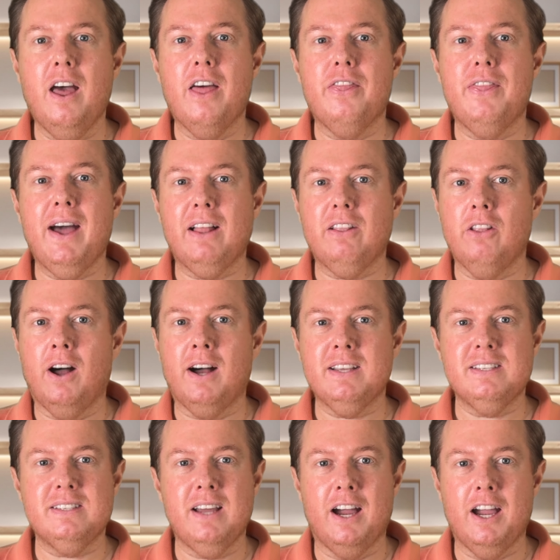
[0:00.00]
That
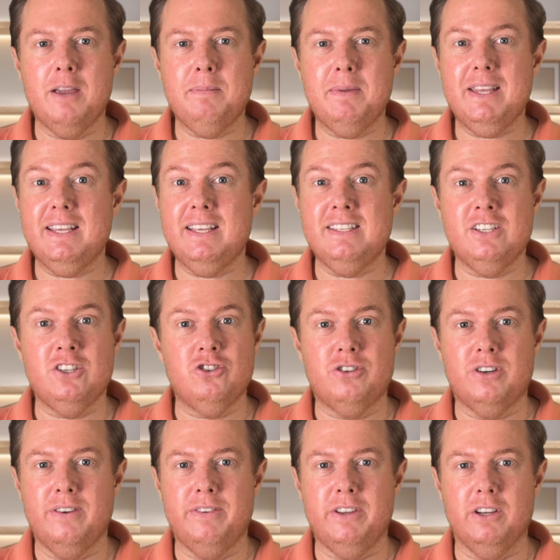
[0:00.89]
lost time isn't
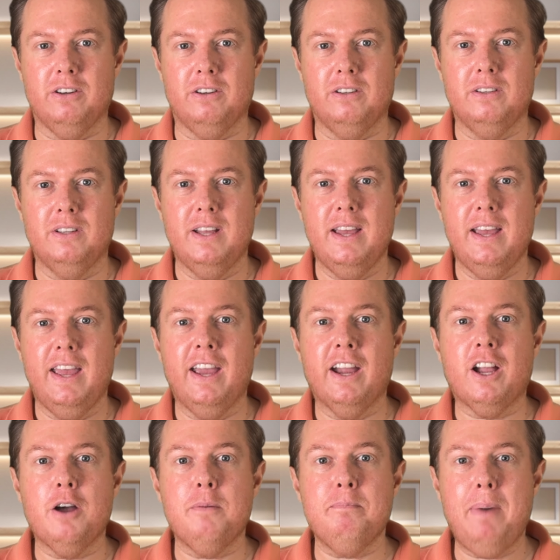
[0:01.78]
trivial.
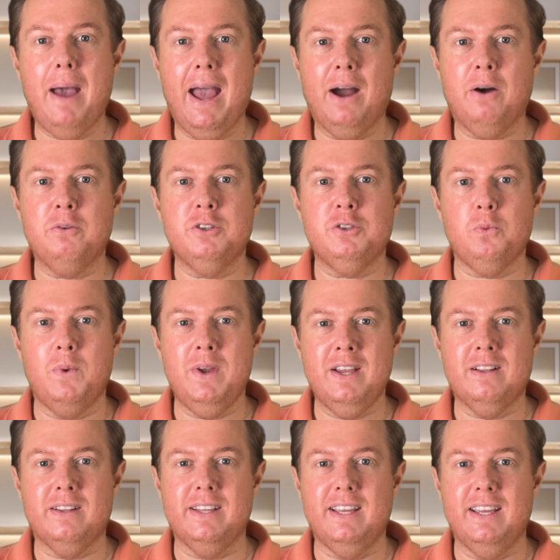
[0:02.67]
It compounds
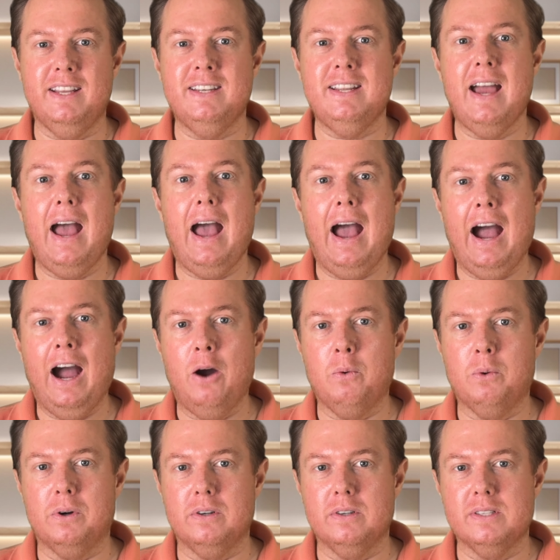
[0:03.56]
weekly into
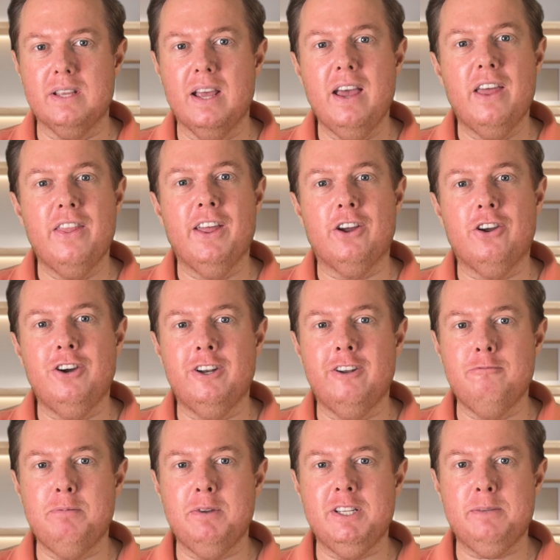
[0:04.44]
hours that could
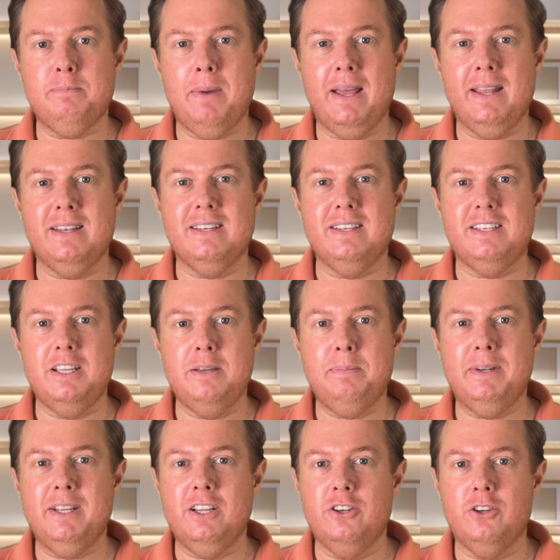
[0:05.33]
have been spent
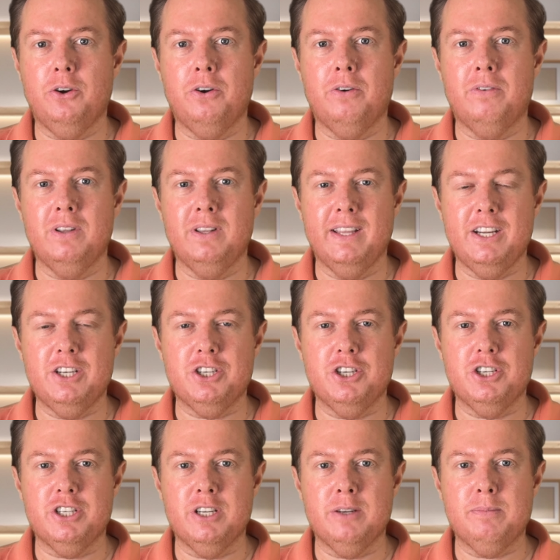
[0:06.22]
deepening donor
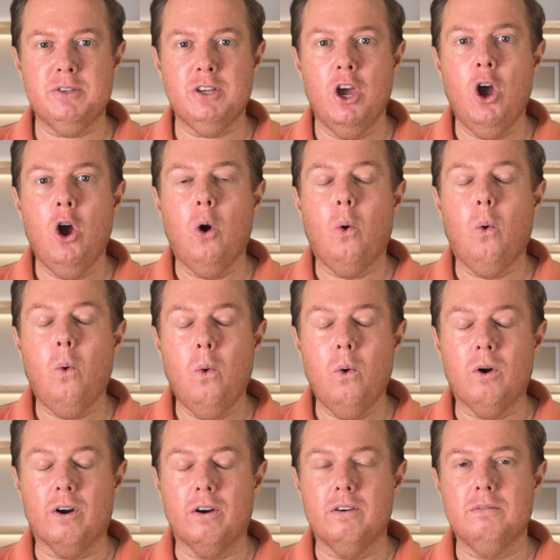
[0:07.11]
relationships
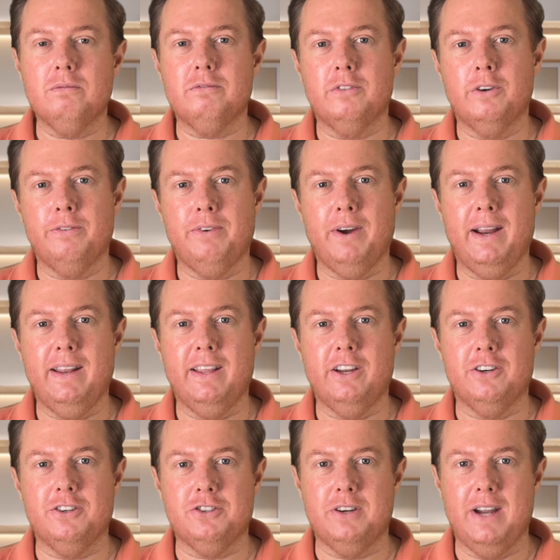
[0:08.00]
or refining
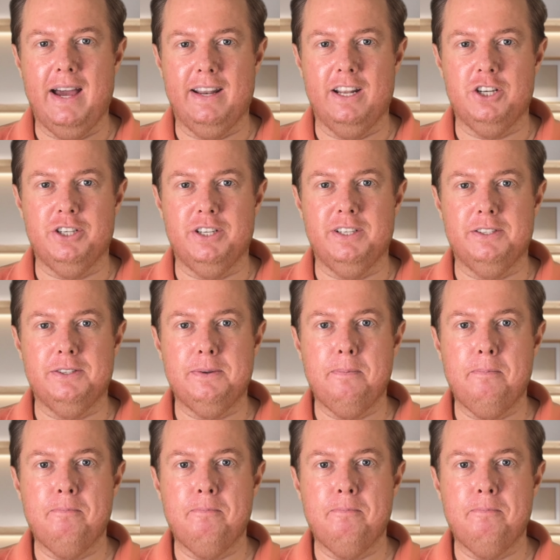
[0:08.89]
your strategies.